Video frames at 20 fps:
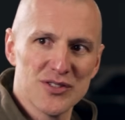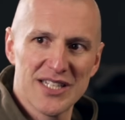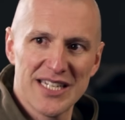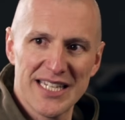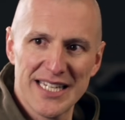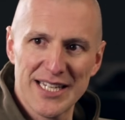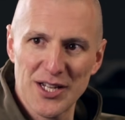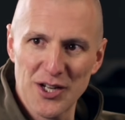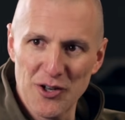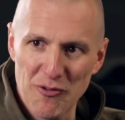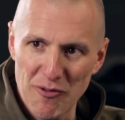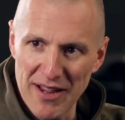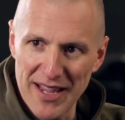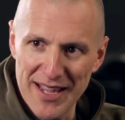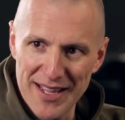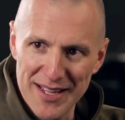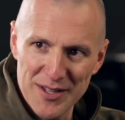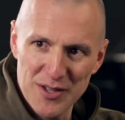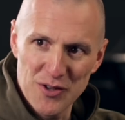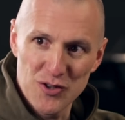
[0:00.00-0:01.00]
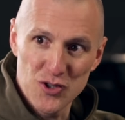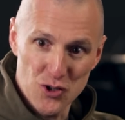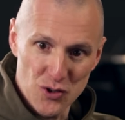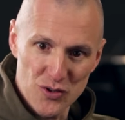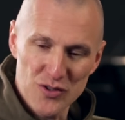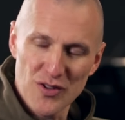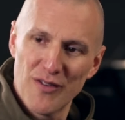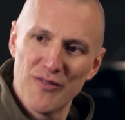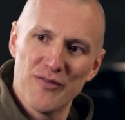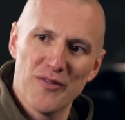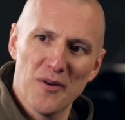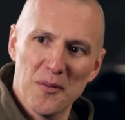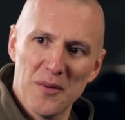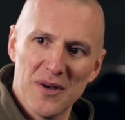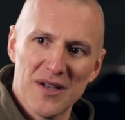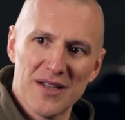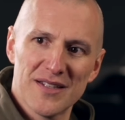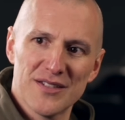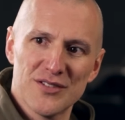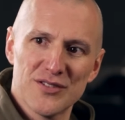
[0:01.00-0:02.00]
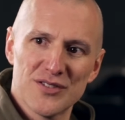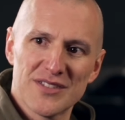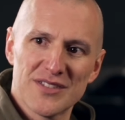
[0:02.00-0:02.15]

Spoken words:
that he can create just off footwork are just